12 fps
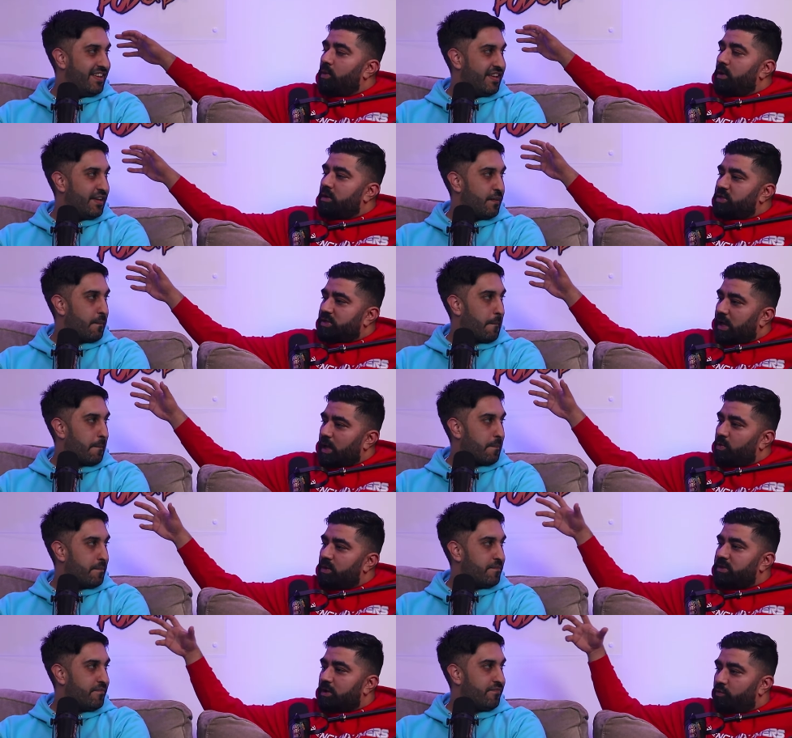Speaker 1: it was it
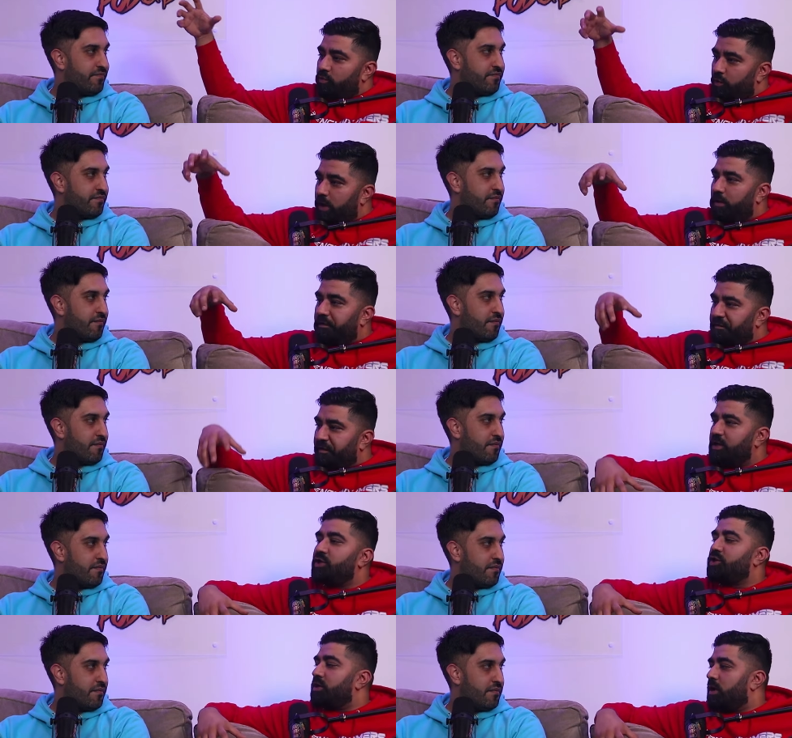was a real
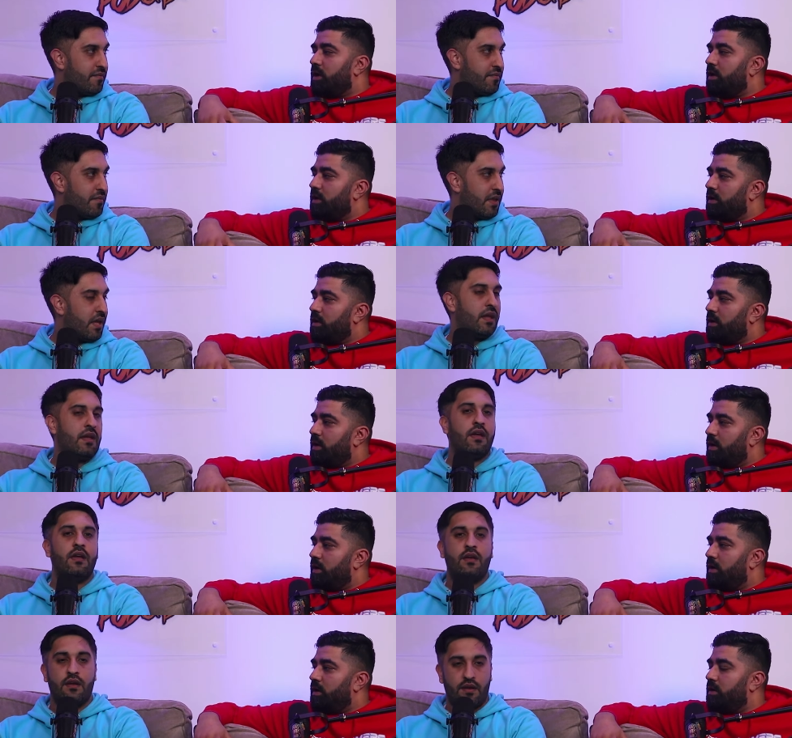fixture
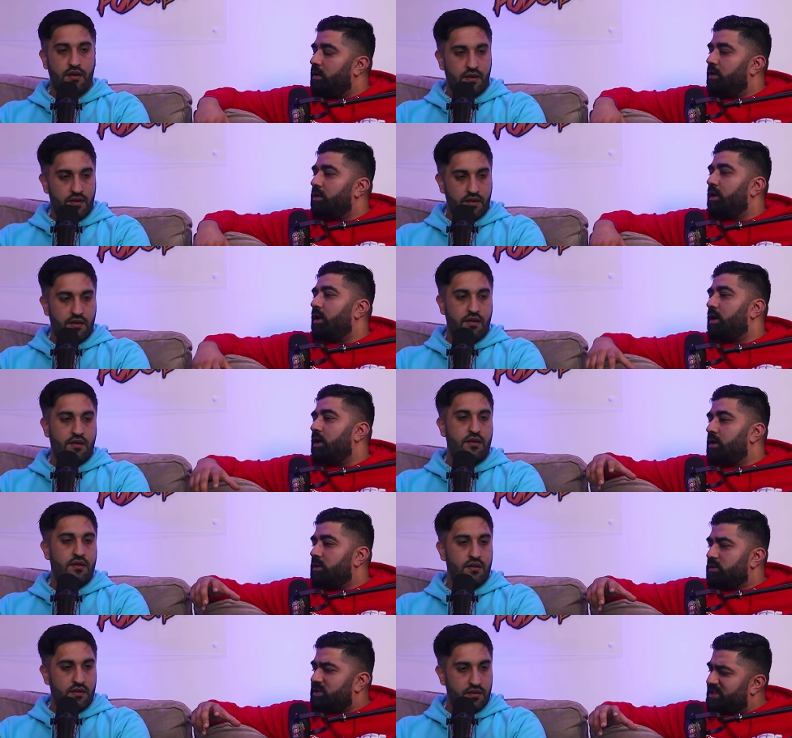on uh,
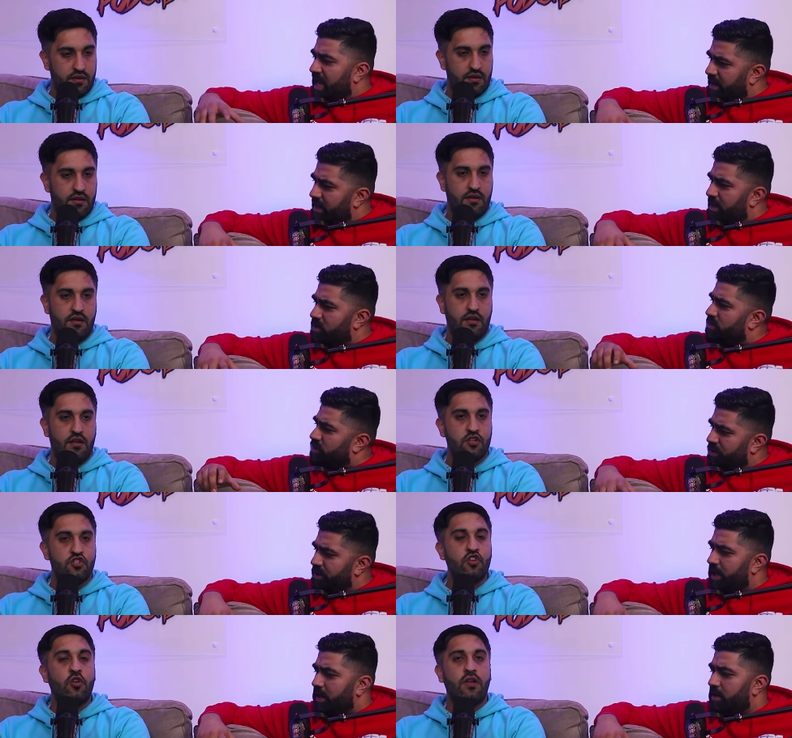Saturday household. or
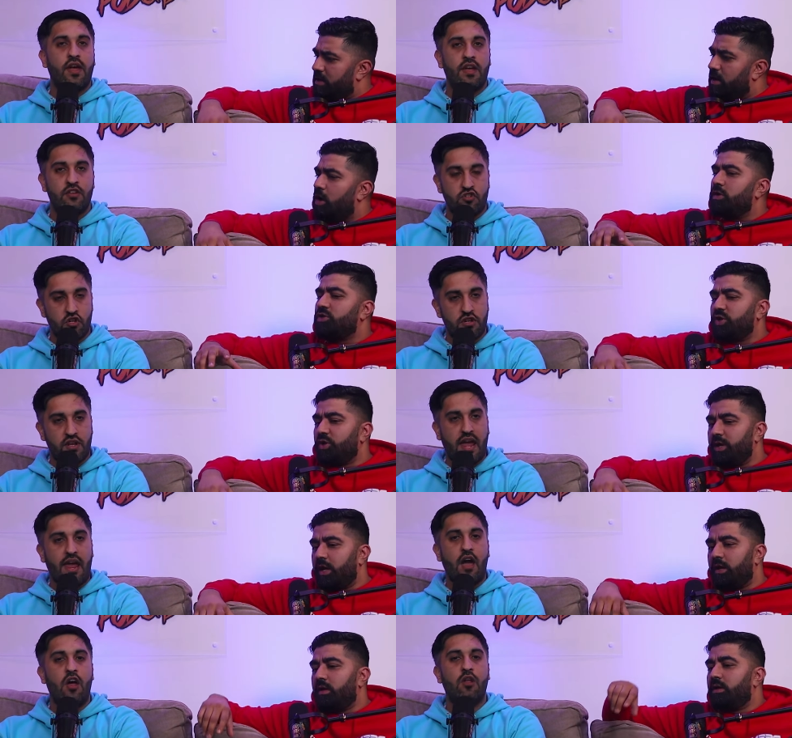Sunday? Sunday. On
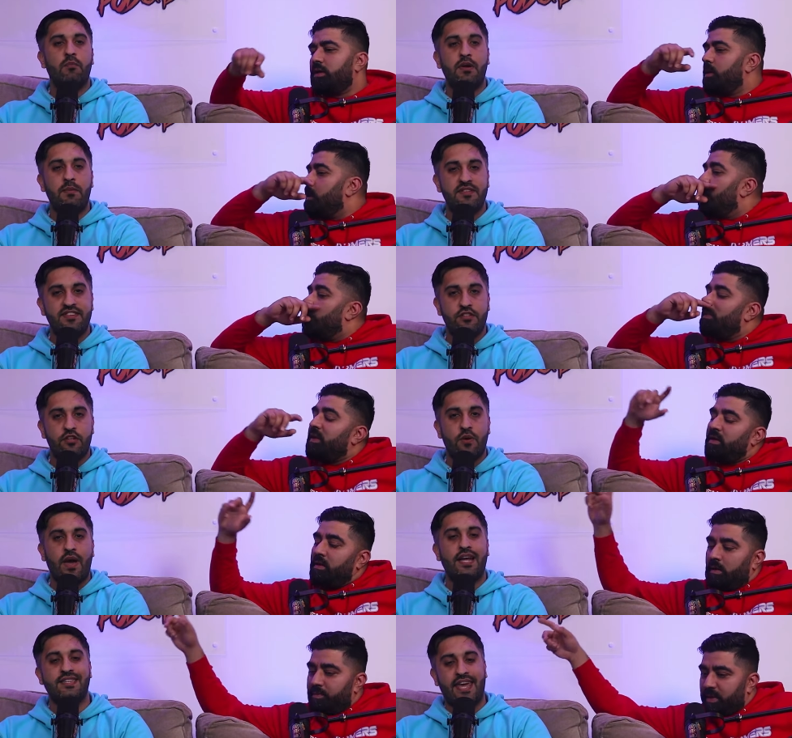Sunday, Sunday,
Speaker 2: on BBC
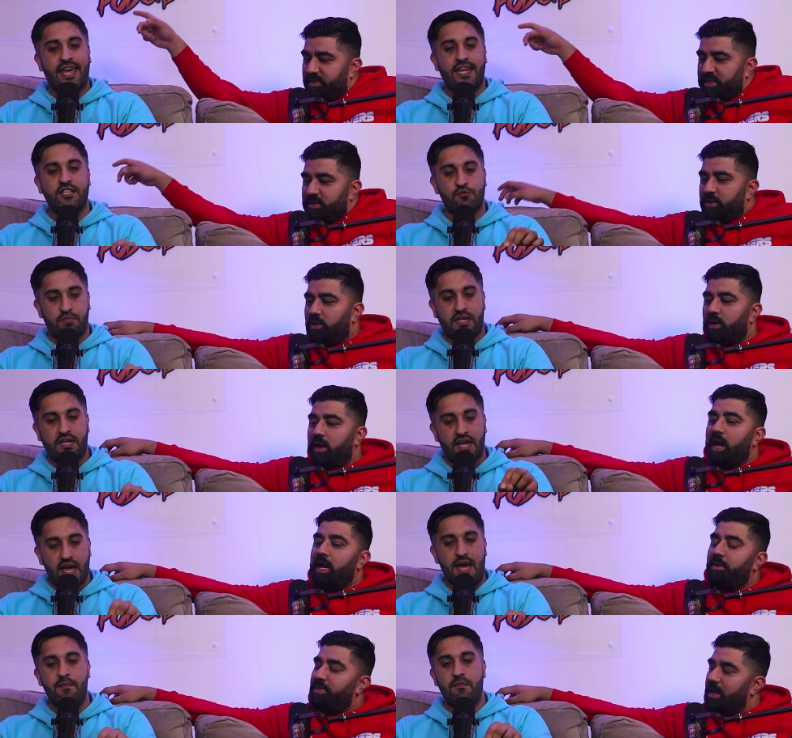Two at on BBC 8 Two p.m.
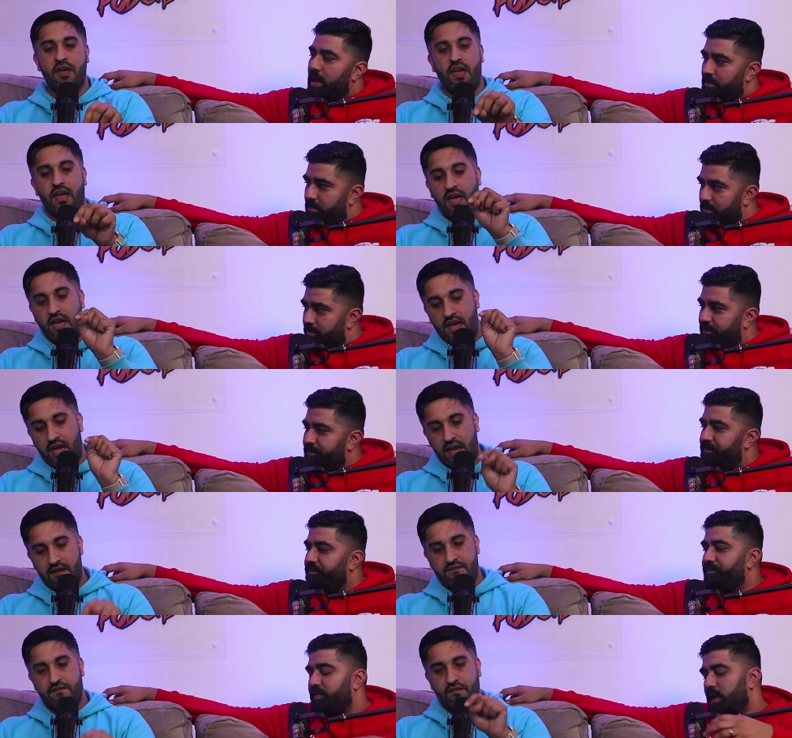at 8 p.m
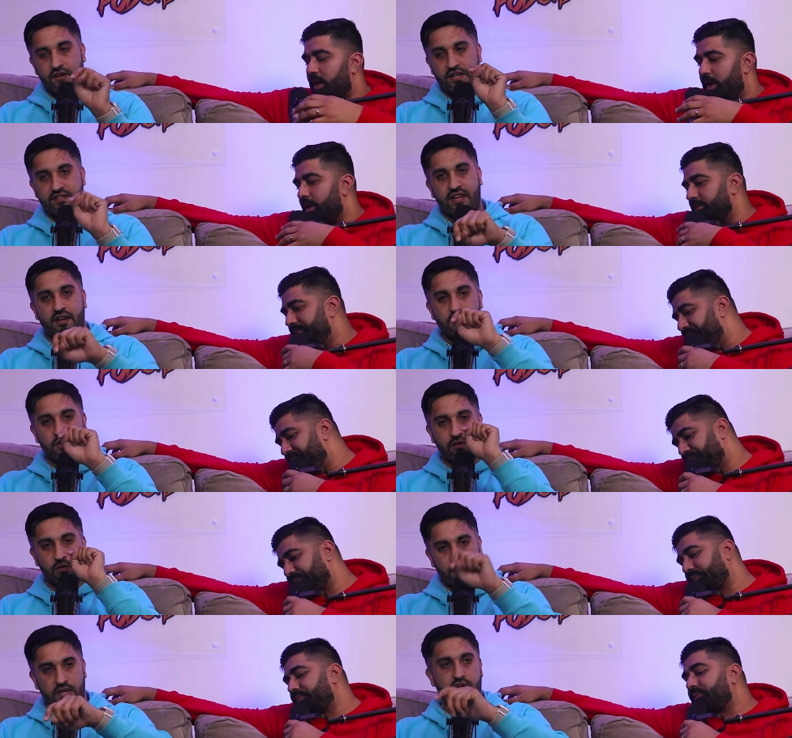every yeah.
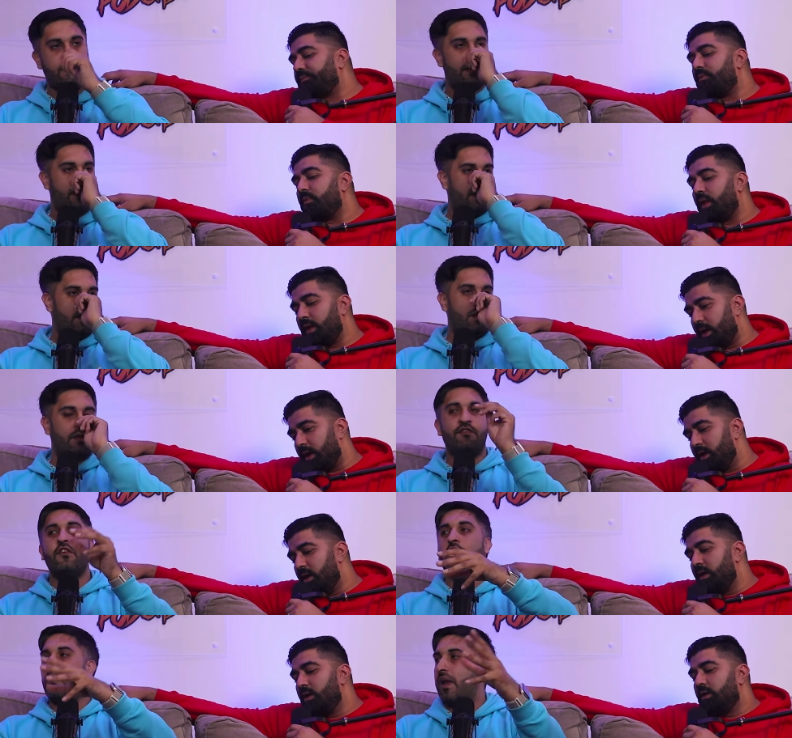single week. Yeah.
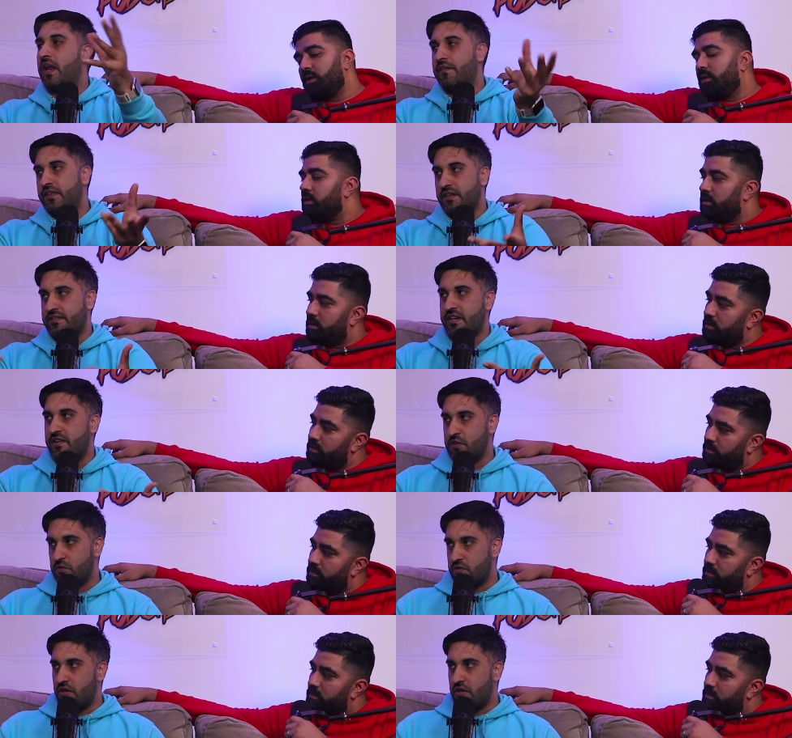yeah. For whenever the series